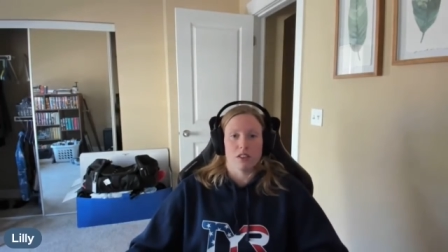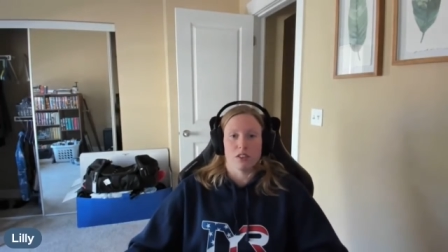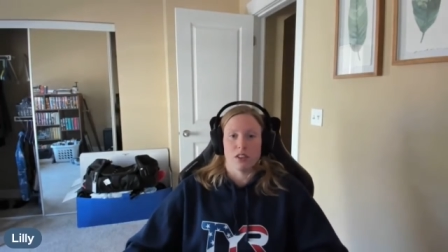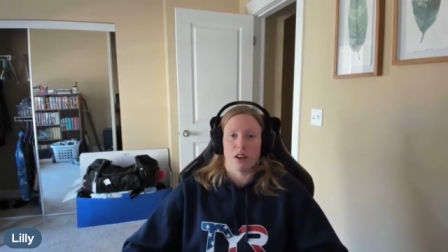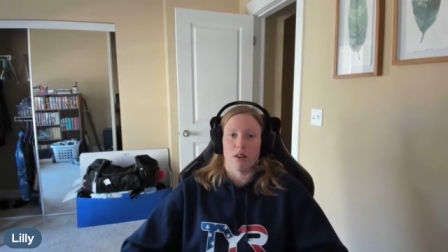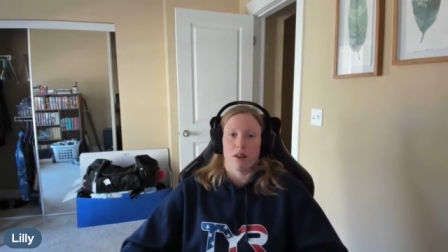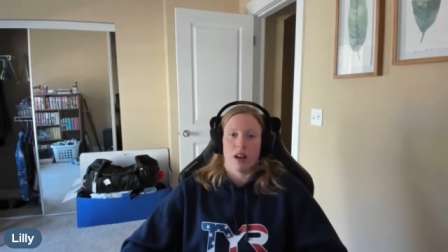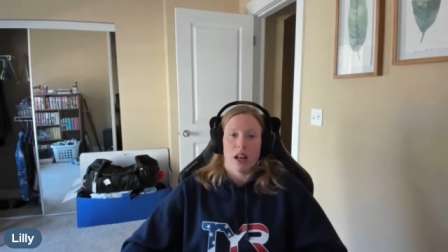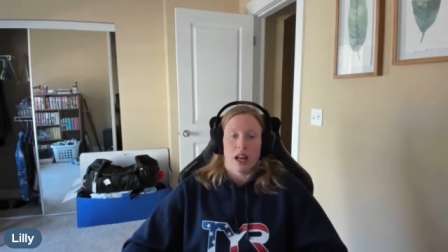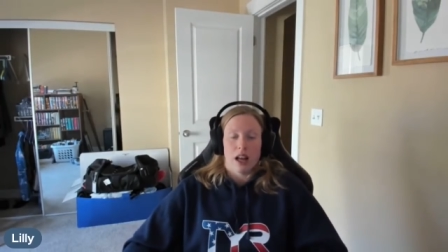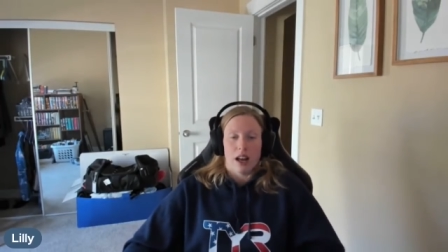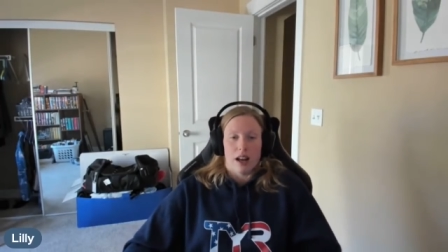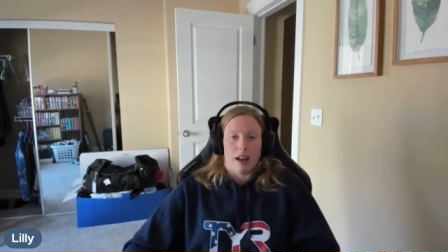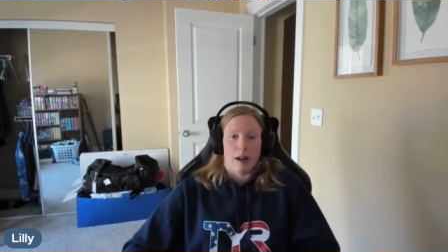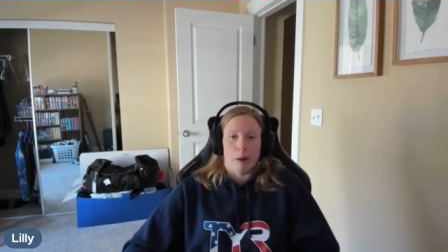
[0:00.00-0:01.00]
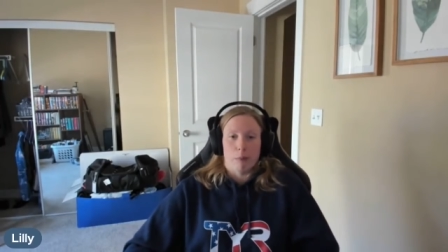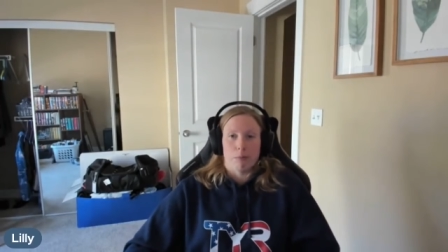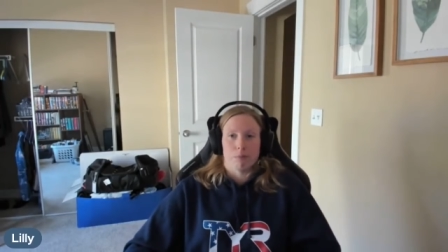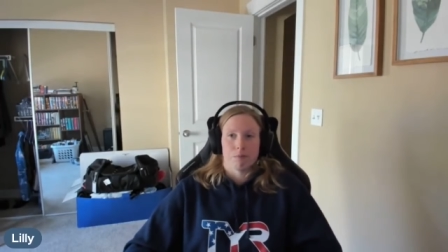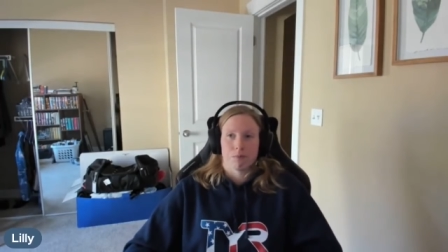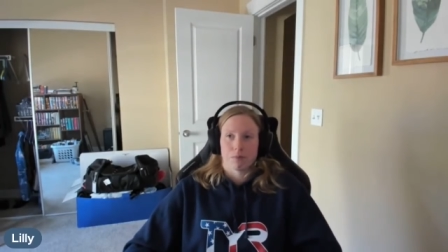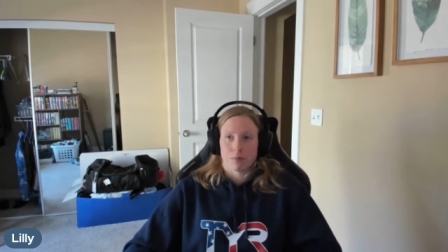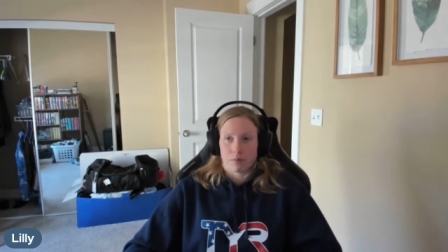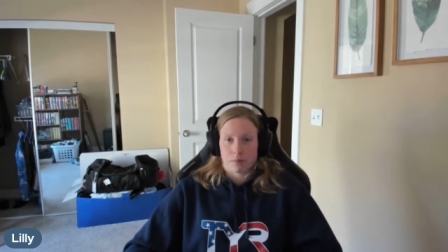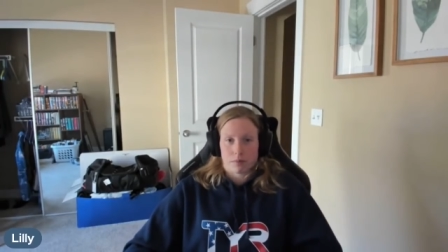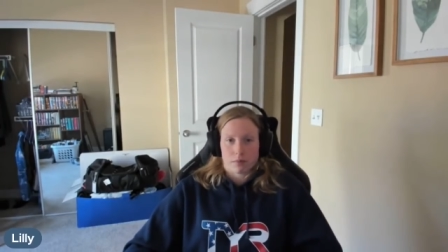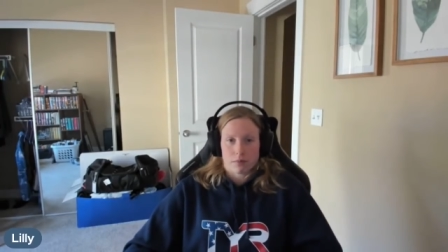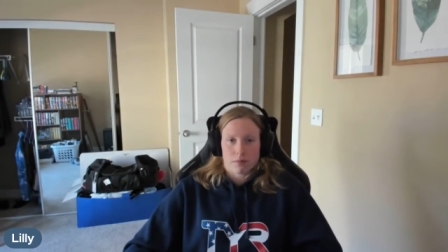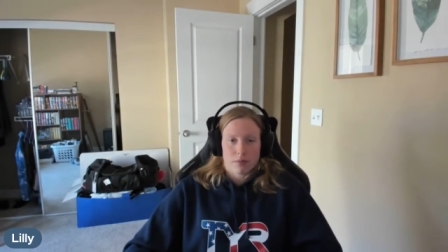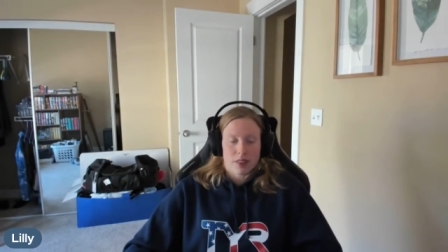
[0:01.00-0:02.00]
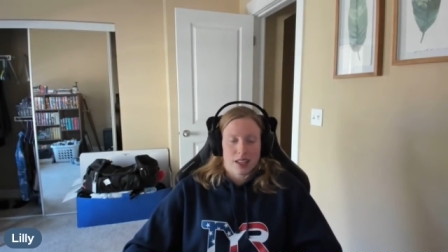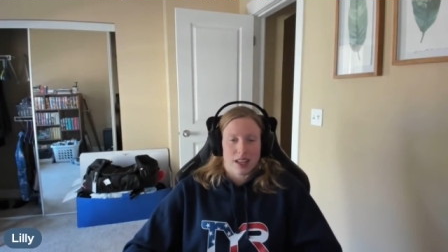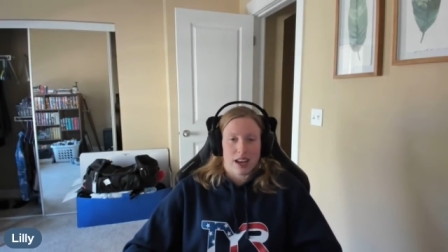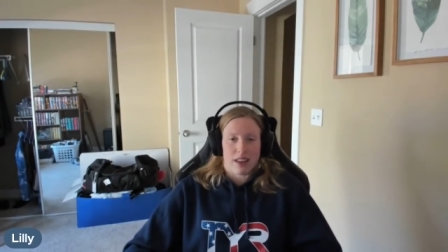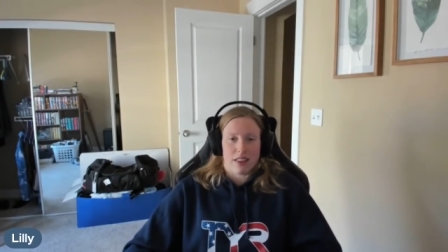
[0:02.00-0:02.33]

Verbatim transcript: So, um yeah,